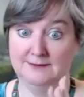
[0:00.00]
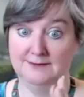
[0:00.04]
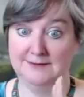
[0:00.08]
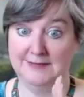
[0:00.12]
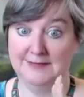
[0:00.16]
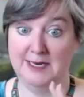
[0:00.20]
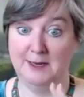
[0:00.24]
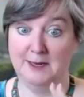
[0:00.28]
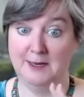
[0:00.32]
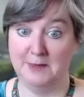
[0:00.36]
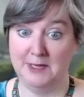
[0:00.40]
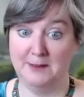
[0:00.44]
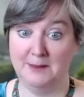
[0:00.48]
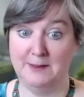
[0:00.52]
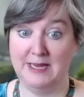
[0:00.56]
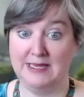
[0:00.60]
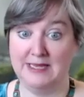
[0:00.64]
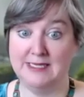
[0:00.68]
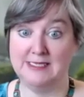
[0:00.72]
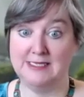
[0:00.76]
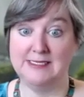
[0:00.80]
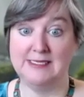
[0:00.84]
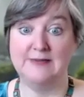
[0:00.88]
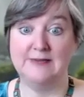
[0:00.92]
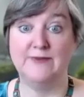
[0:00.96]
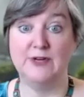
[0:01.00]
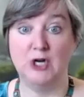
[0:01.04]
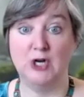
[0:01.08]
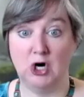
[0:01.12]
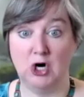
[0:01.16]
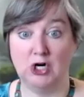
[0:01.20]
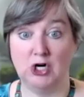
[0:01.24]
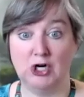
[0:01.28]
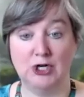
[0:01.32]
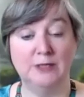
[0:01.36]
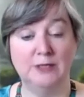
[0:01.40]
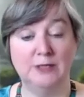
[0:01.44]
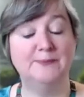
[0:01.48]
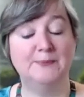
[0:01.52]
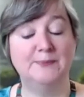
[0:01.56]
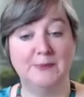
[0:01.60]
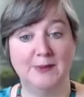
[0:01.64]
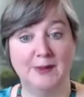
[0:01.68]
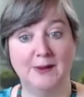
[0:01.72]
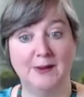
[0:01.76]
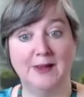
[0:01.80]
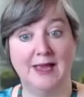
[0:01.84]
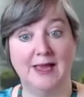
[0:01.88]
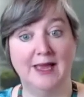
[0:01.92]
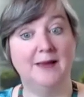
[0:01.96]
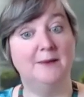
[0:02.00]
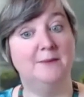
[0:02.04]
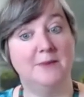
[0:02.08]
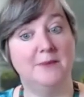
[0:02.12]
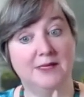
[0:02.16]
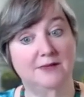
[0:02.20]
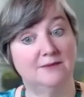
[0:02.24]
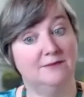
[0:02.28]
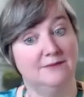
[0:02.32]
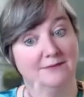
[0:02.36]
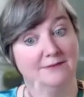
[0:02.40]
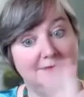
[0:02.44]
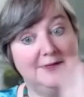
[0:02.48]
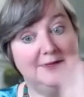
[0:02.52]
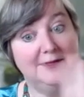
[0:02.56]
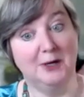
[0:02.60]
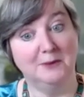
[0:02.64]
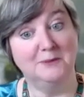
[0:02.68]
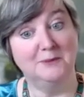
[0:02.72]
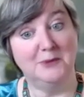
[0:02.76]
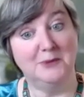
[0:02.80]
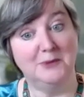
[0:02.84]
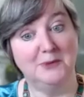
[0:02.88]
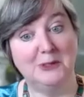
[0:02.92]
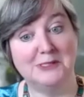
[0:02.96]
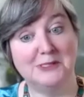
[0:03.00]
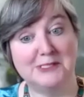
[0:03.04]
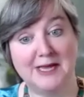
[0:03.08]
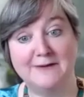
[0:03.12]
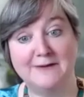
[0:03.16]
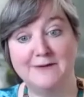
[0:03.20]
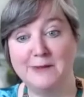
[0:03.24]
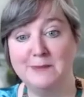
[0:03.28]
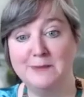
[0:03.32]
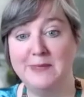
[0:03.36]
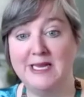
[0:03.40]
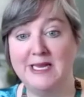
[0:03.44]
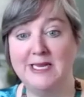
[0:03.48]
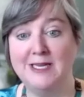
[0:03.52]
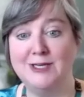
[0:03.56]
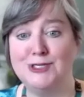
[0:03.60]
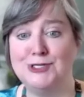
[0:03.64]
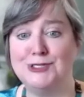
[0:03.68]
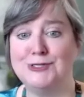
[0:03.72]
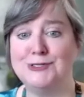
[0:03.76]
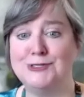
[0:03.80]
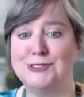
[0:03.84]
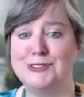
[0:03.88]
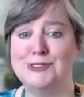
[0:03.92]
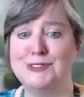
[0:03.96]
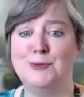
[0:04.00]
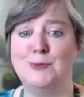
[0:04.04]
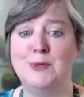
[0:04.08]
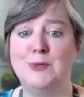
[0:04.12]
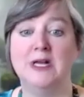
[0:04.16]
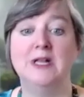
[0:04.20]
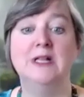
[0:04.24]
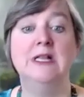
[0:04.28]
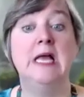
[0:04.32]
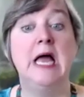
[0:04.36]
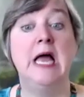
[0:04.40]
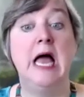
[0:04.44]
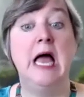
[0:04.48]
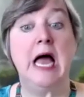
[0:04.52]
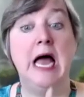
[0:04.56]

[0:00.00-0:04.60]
and I'm going to make this even harder okay but you know you're a sovereign being choose as you will